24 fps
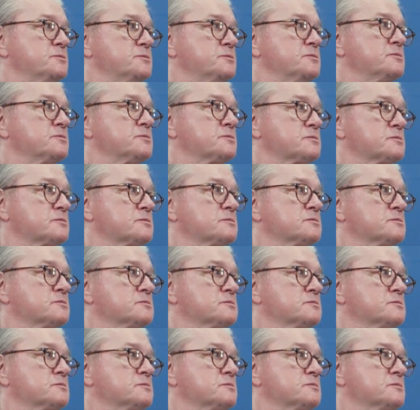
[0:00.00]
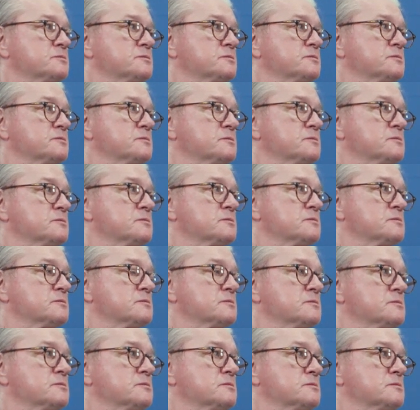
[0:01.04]

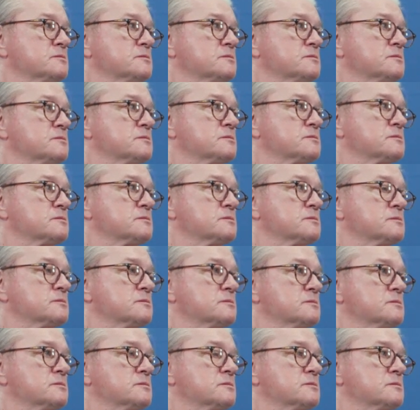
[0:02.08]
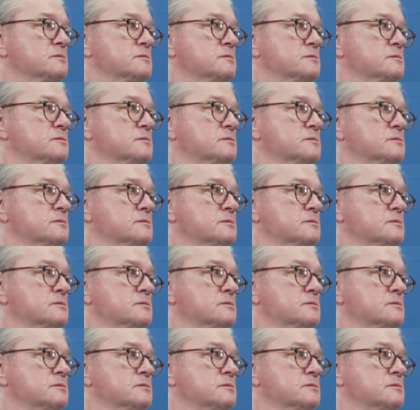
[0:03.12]
No words are spoken by the person on screen.